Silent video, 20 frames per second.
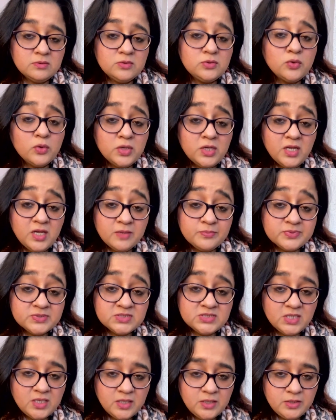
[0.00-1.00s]
totally
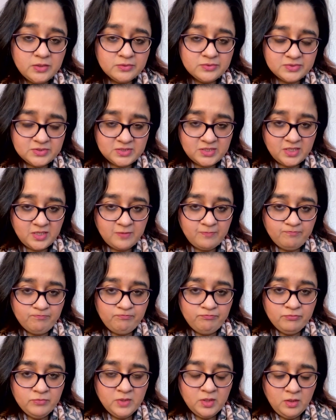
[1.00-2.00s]
absurd to say.
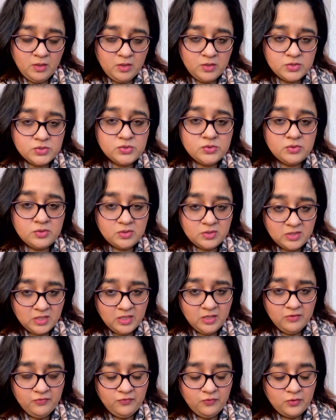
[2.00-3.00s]
So
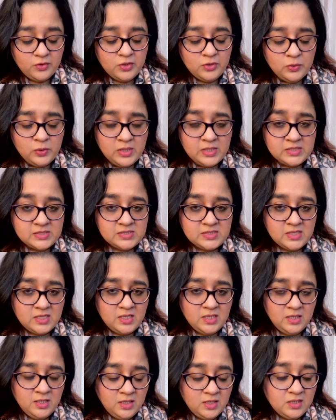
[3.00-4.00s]
therefore you can
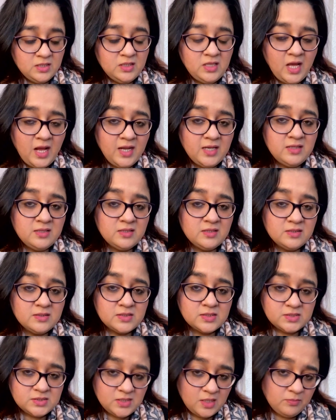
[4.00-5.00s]
say that
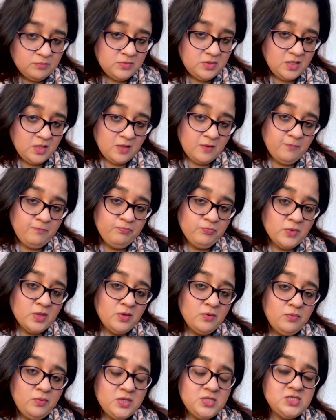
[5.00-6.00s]
something
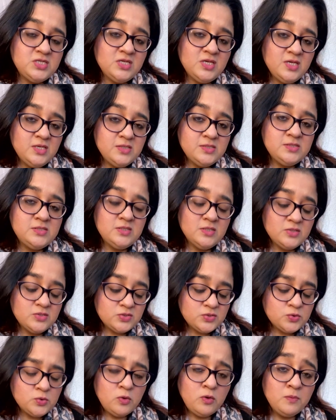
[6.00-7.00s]
which is
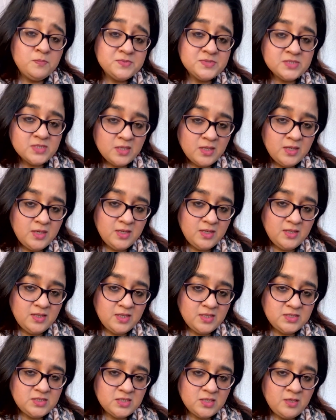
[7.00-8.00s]
so absurd
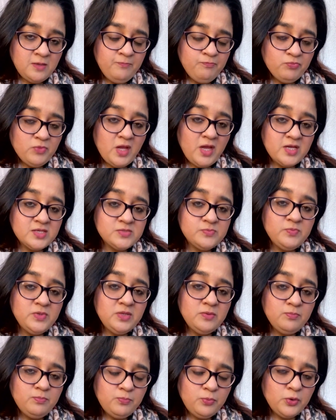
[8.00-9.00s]
in nature has
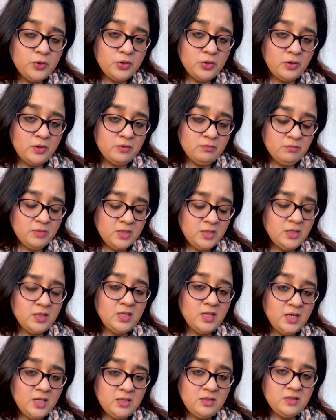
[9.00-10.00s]
been put on
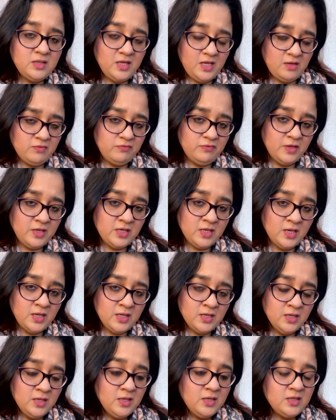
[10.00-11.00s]
me in the
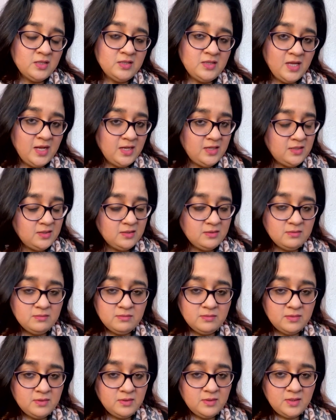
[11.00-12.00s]
FIR that
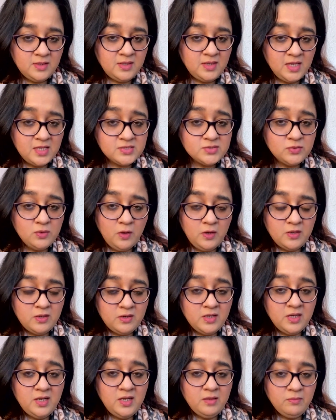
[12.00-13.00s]
it does
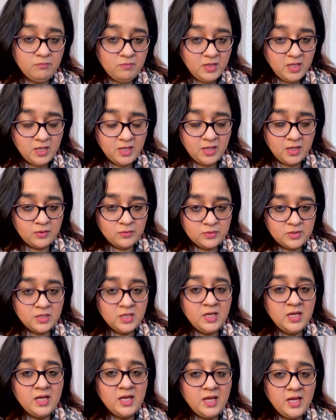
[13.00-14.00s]
not really make out
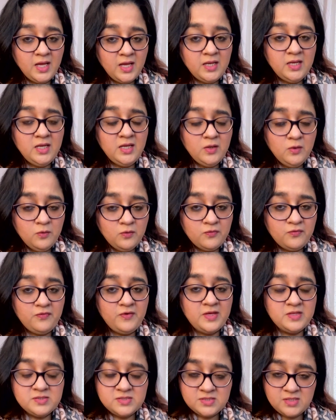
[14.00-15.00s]
any
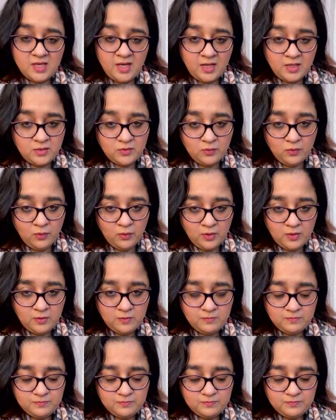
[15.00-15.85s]
offense at all.